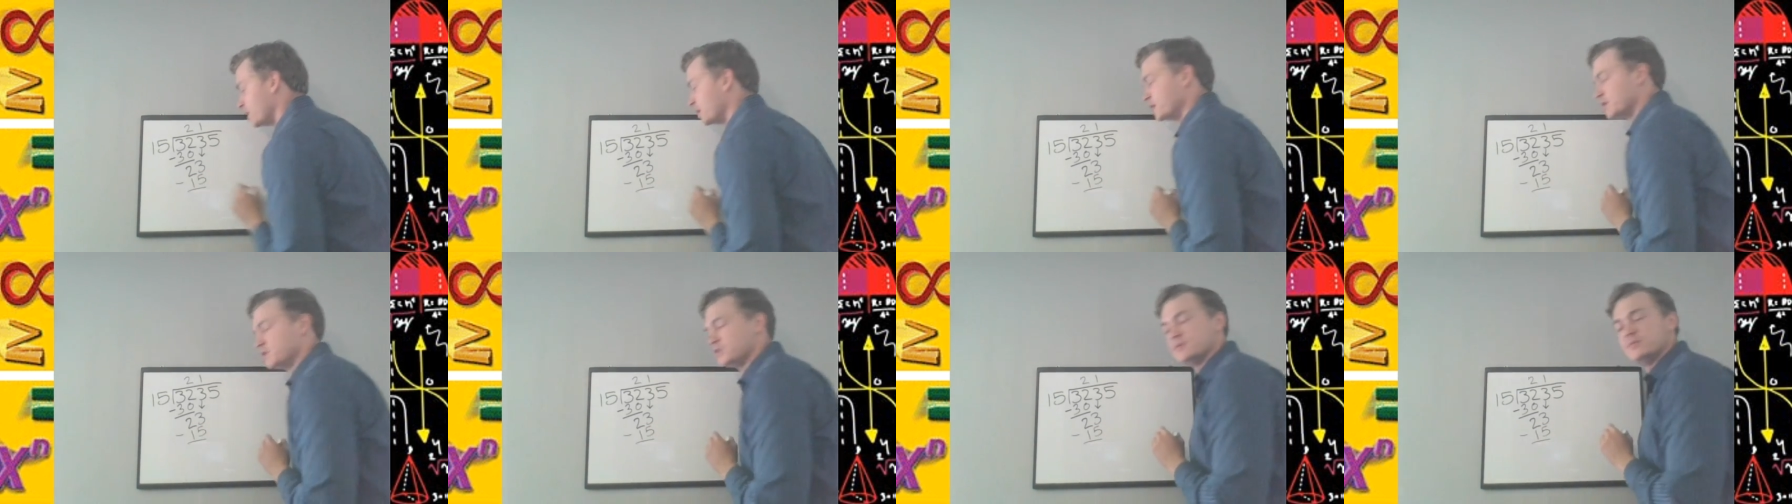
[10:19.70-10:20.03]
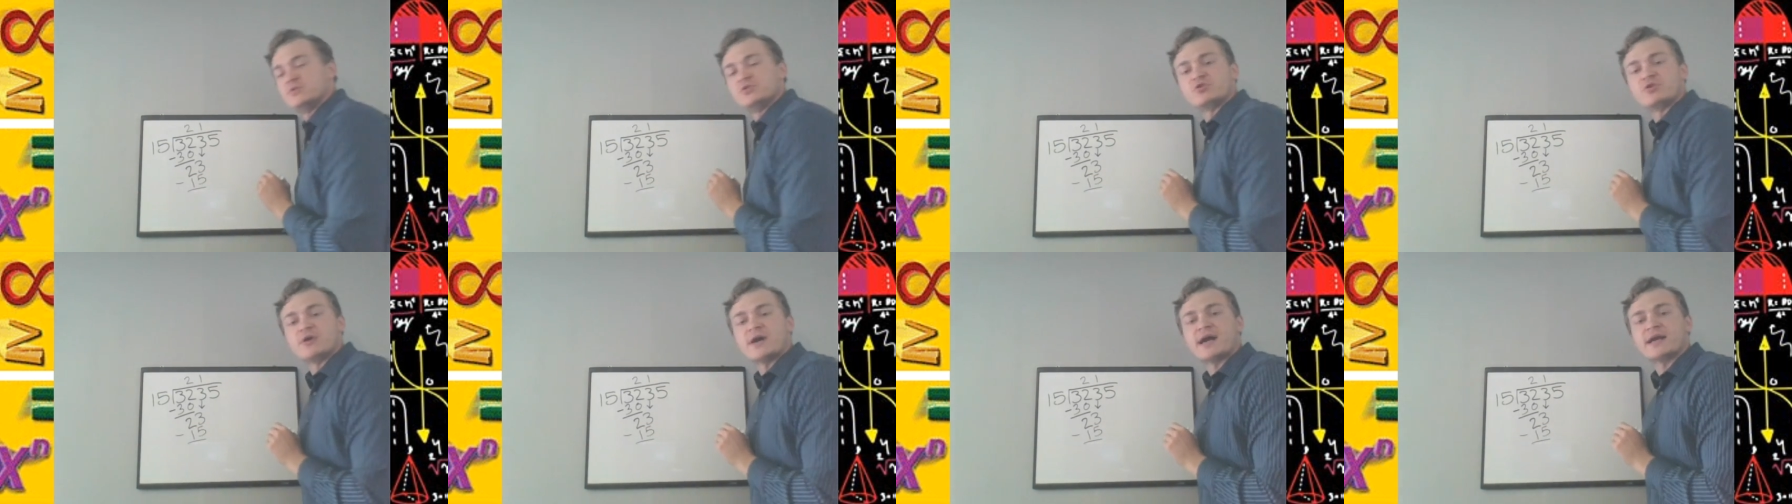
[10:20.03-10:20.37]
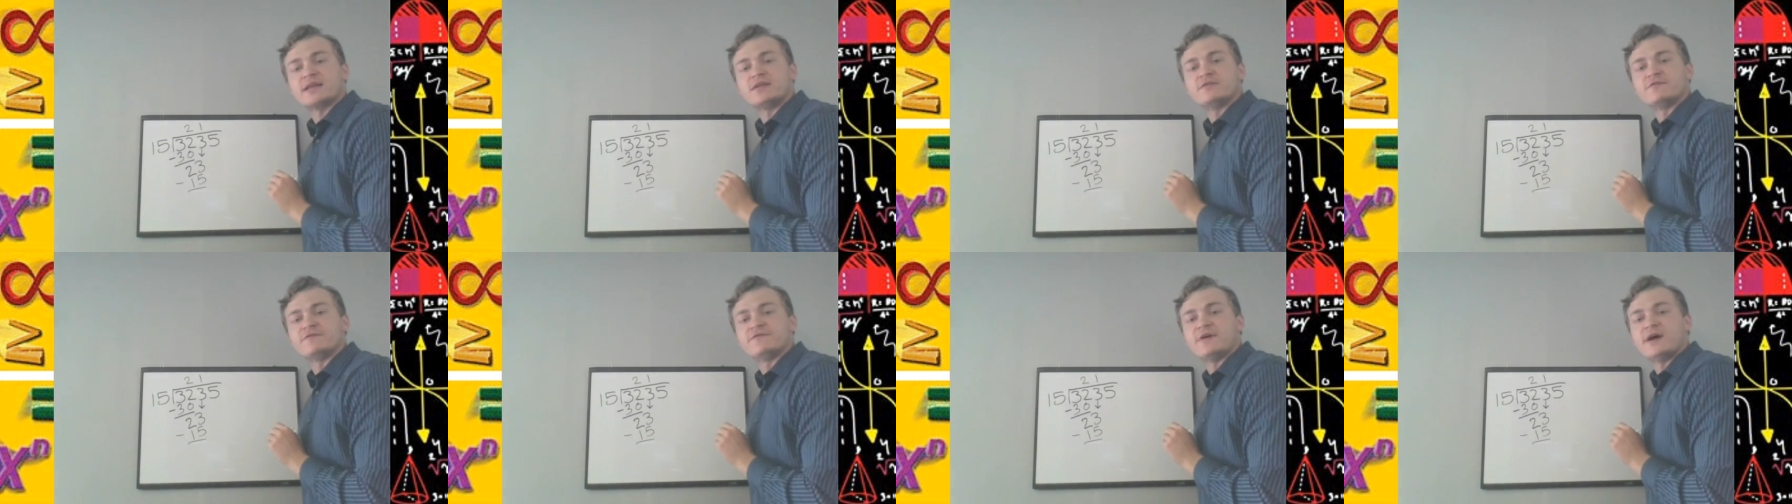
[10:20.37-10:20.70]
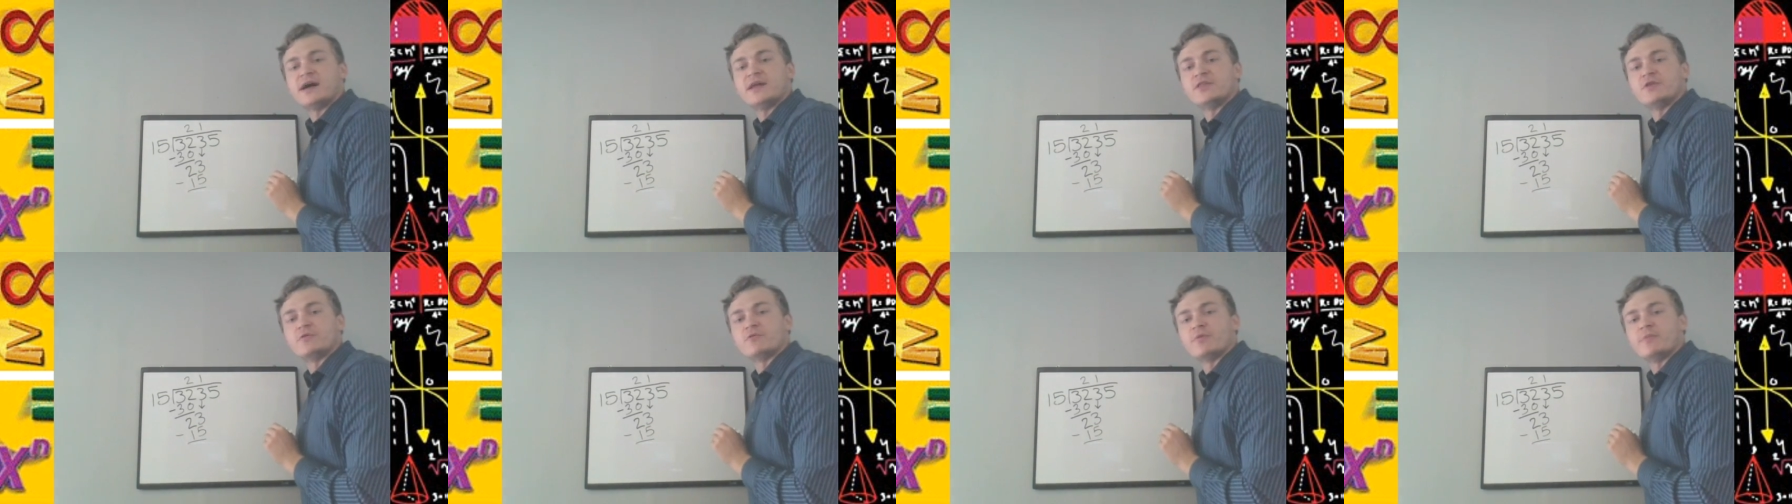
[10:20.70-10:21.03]
Subtract to
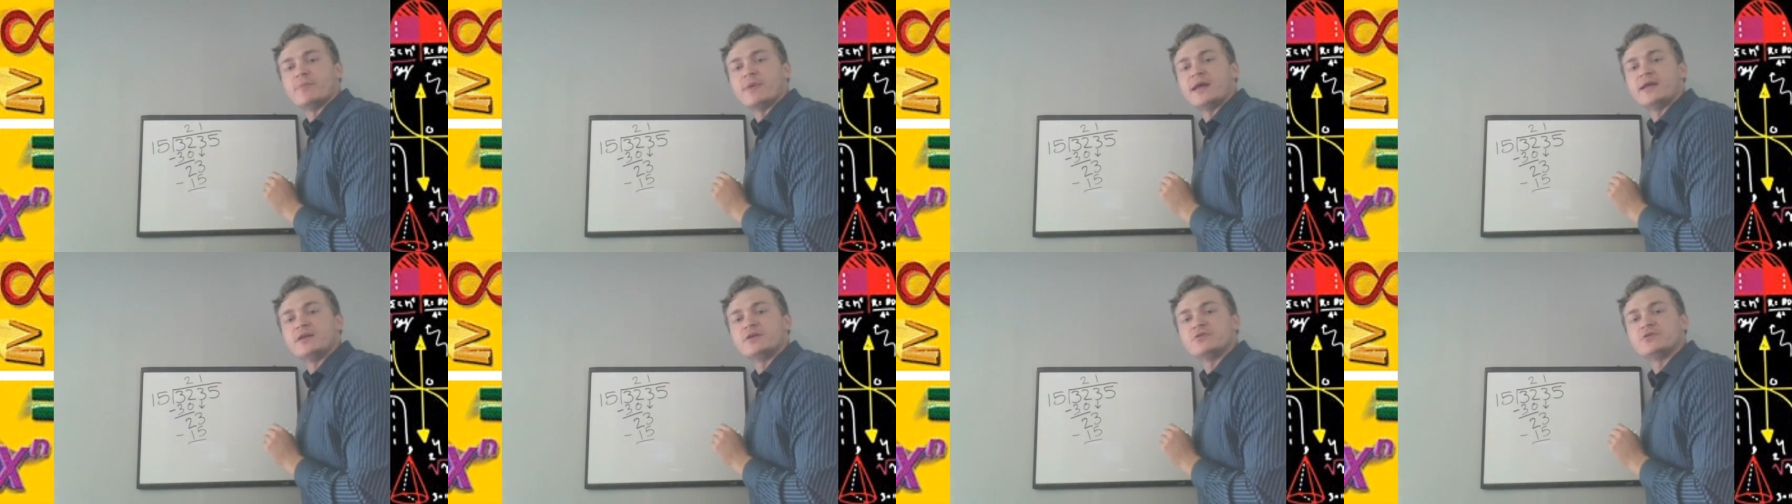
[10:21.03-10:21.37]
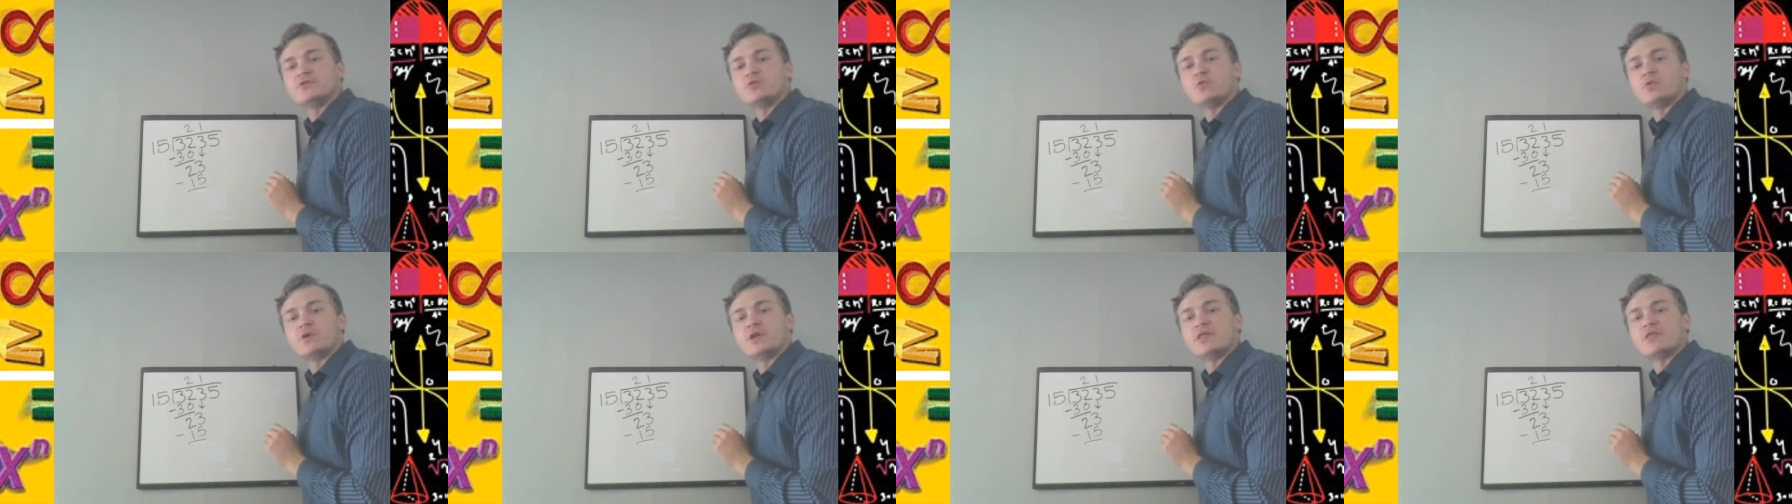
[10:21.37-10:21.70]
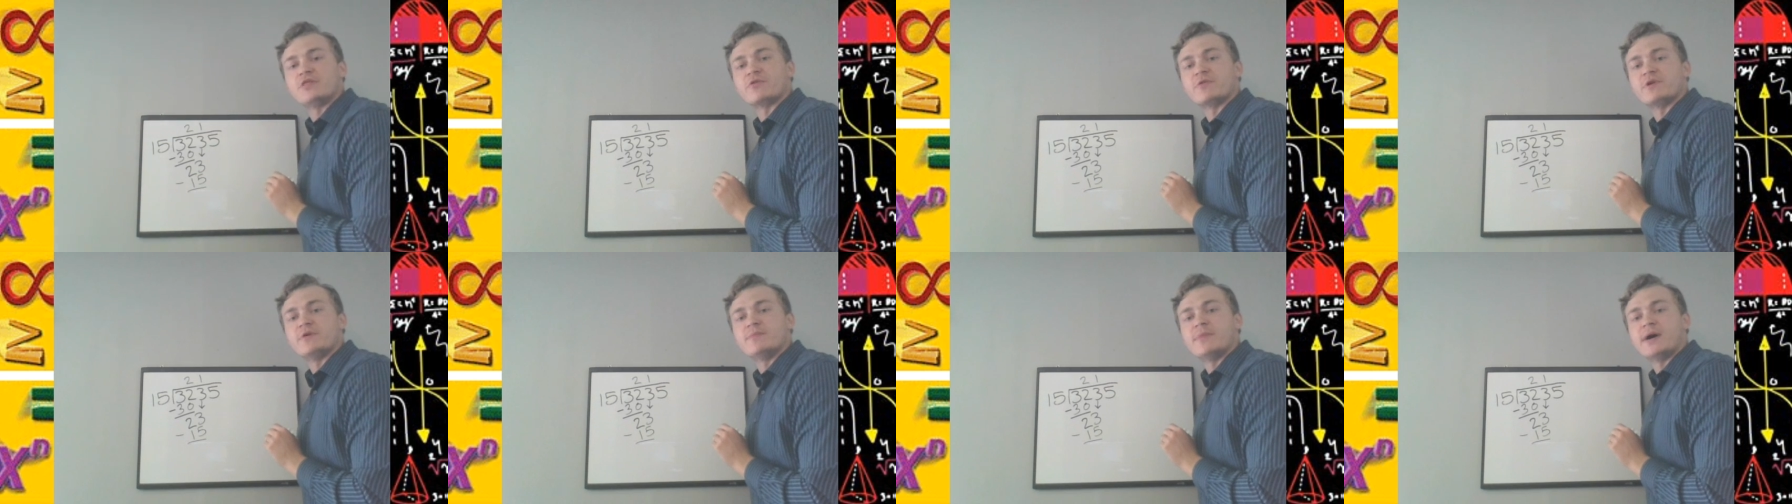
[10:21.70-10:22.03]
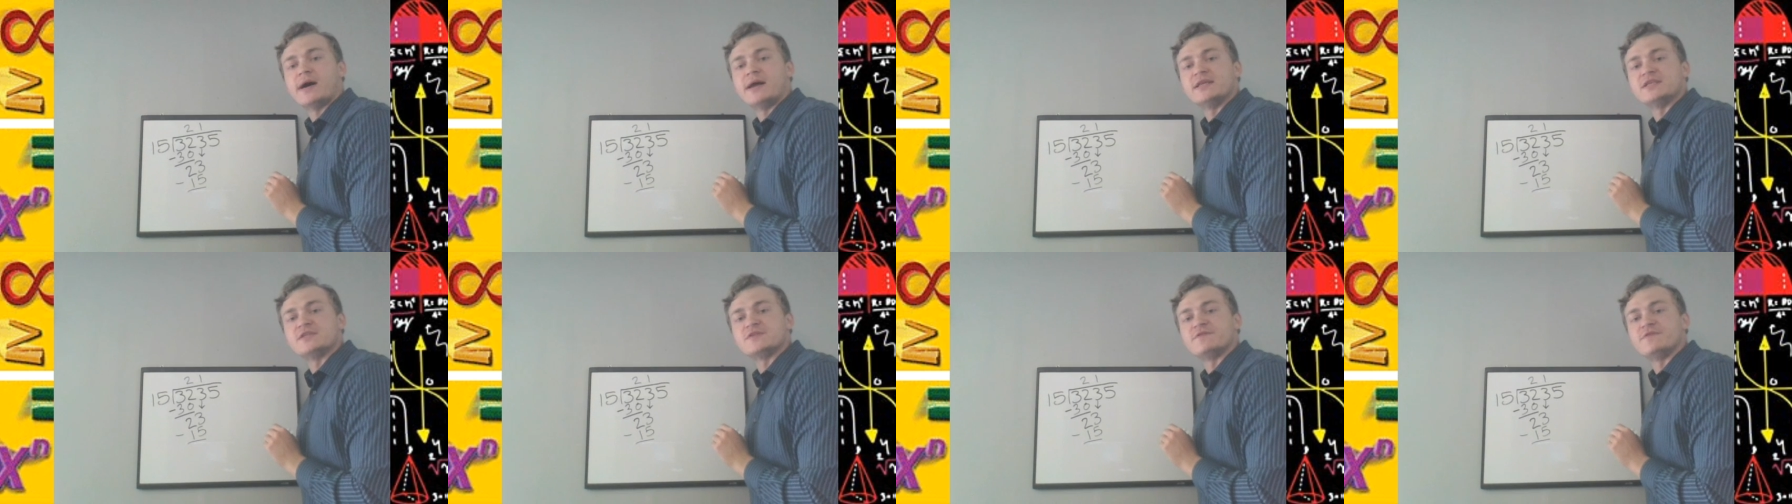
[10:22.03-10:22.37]
find the remainder. 23
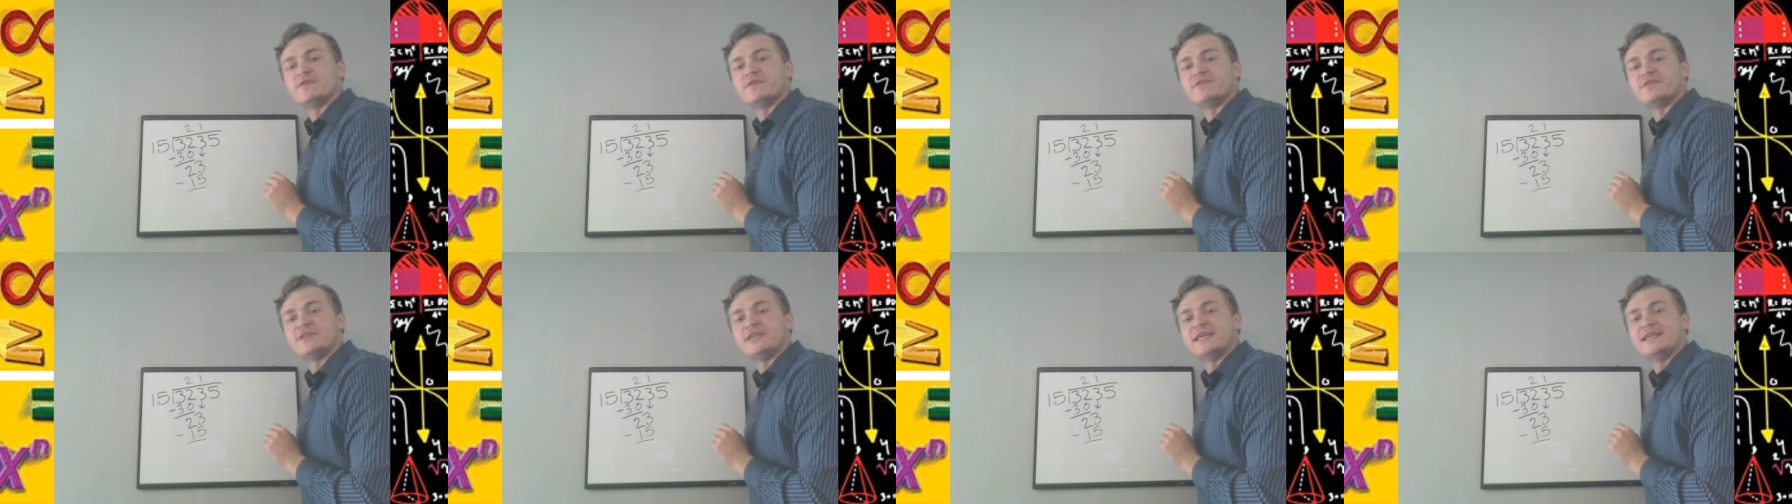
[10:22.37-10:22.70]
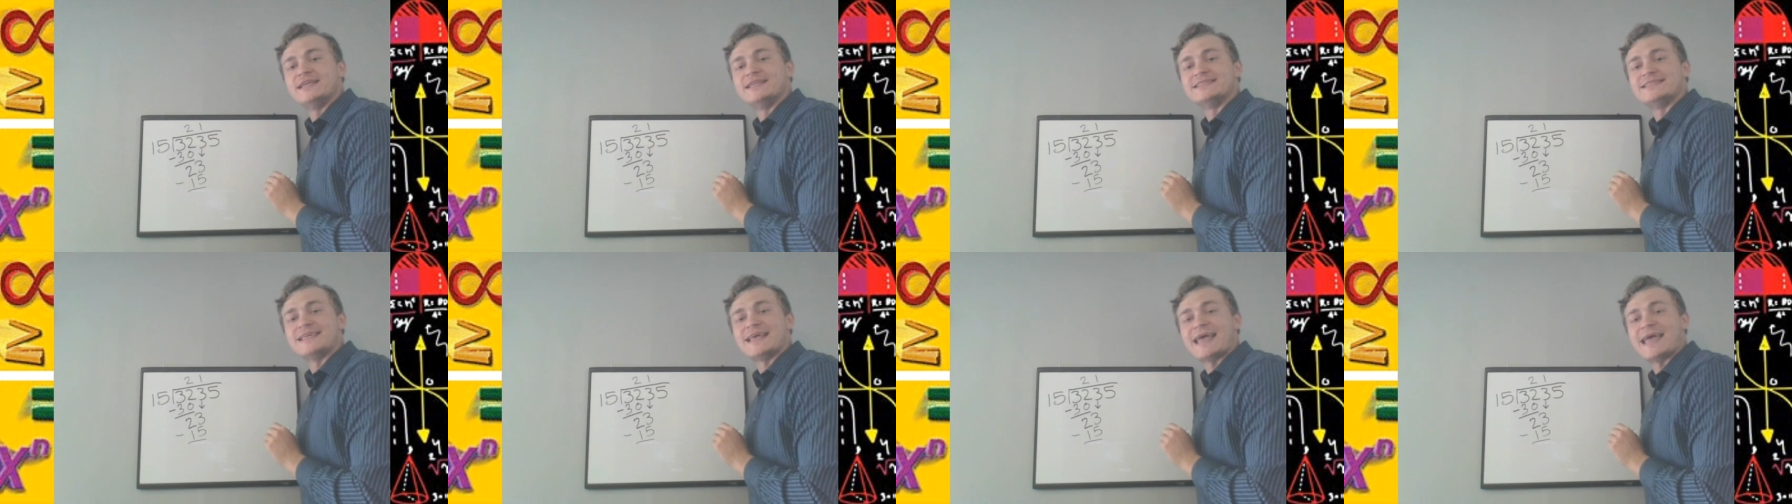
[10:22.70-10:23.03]
minus 15 is